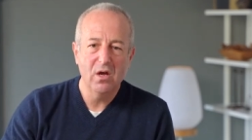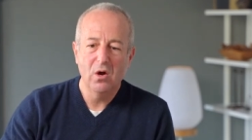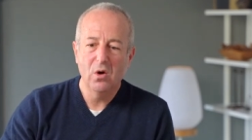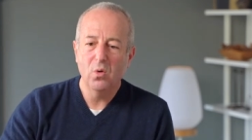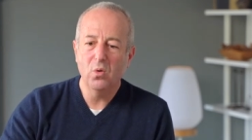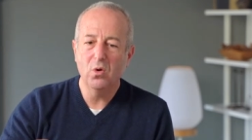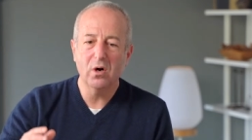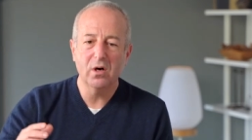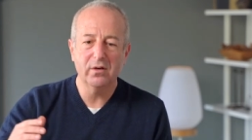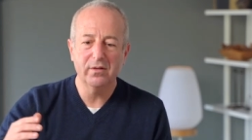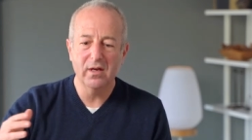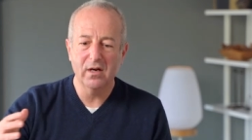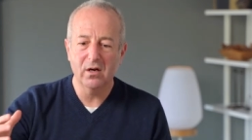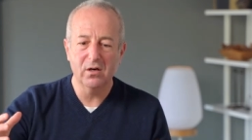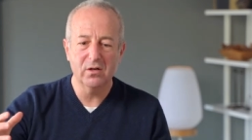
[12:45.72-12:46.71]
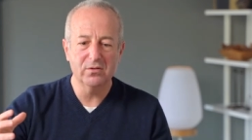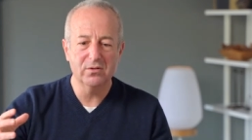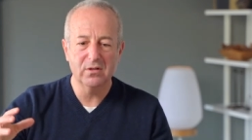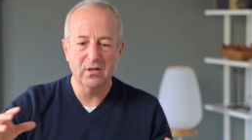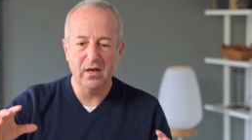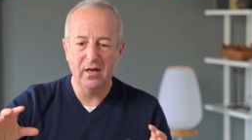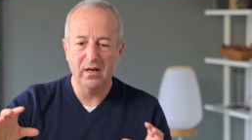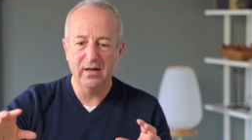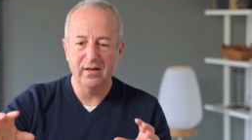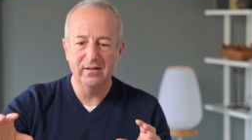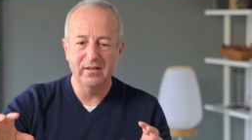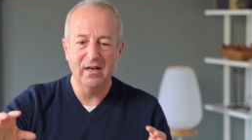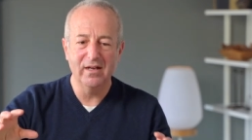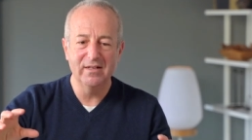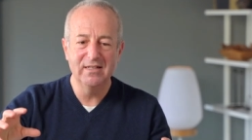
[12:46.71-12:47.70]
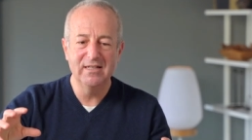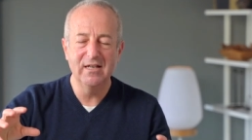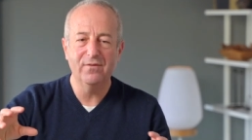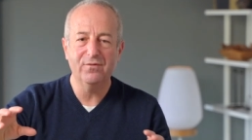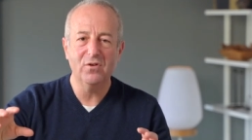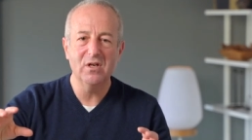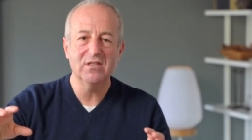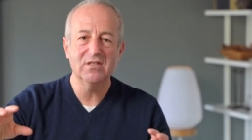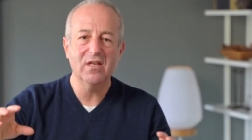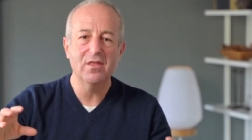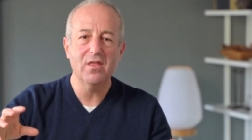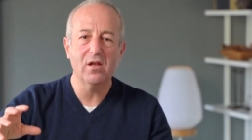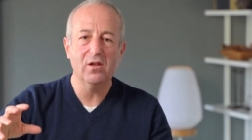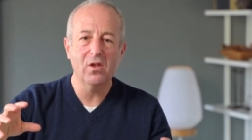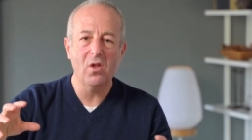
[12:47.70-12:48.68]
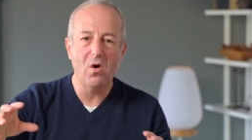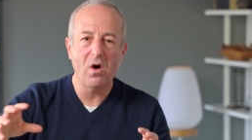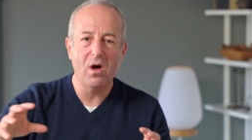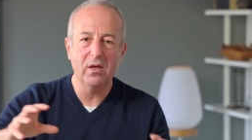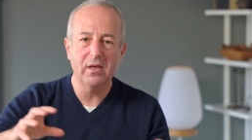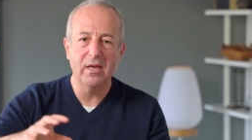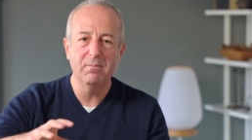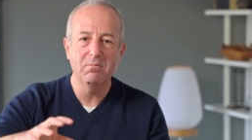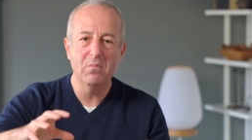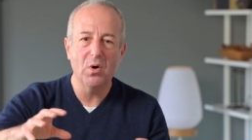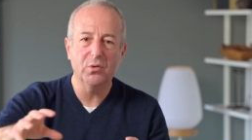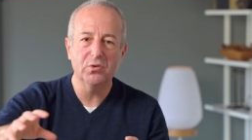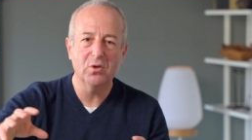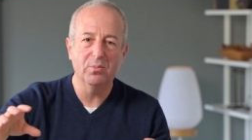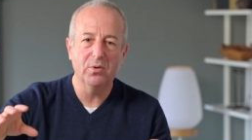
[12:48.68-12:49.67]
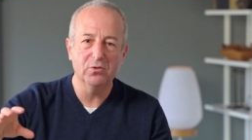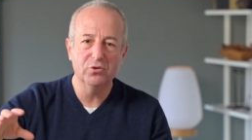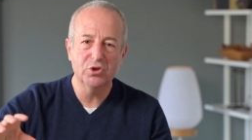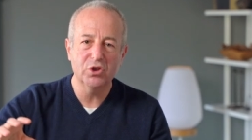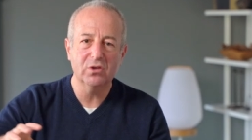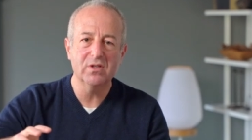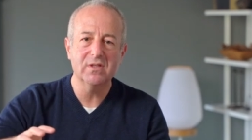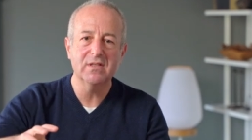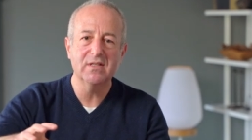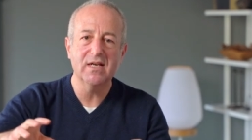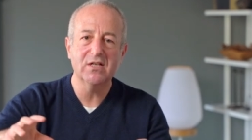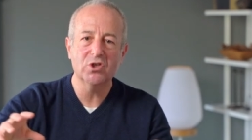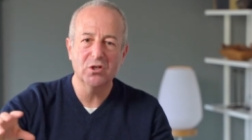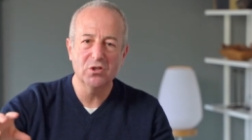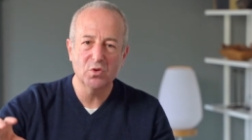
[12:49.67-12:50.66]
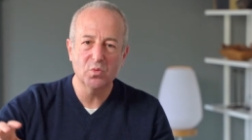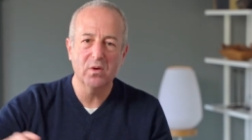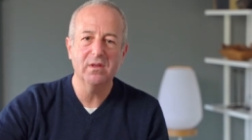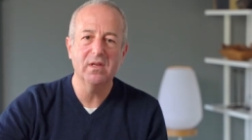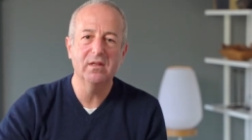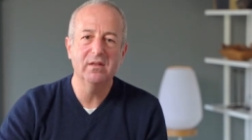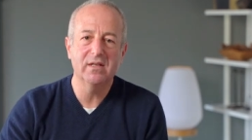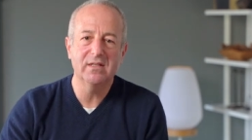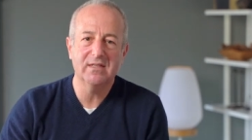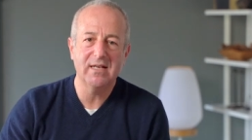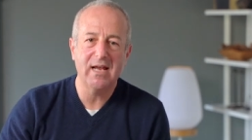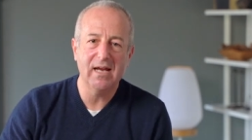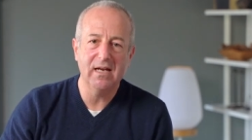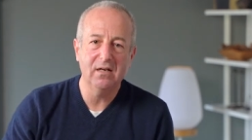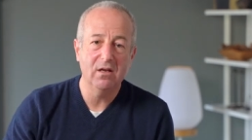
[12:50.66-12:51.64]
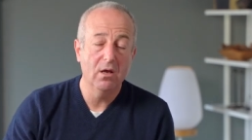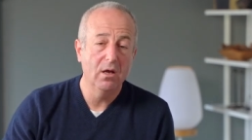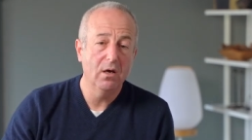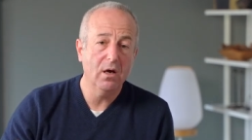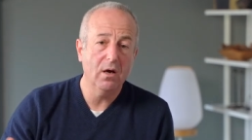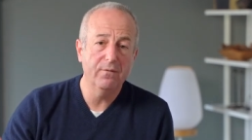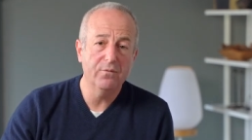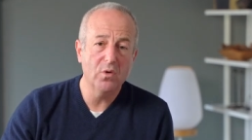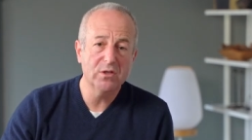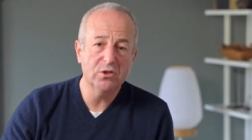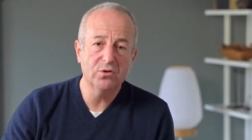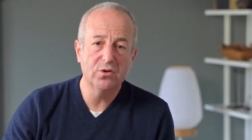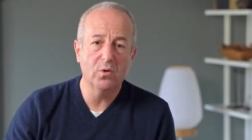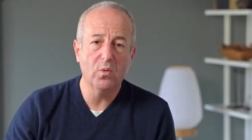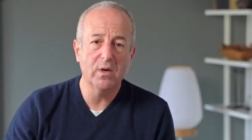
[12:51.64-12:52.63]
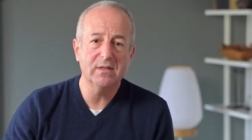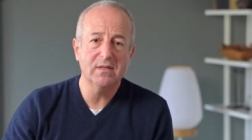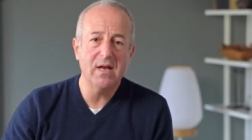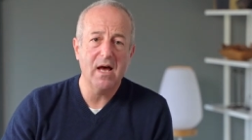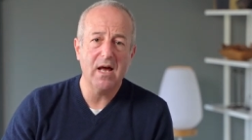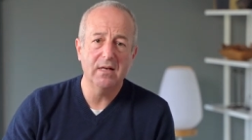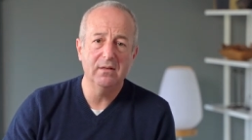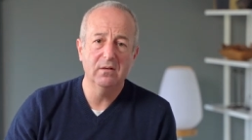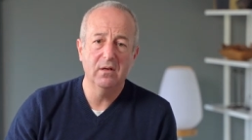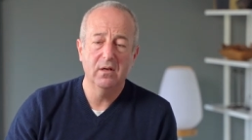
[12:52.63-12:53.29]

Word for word: or there's a, a difference in the law in multiple jurisdictions within the state, of which there was not.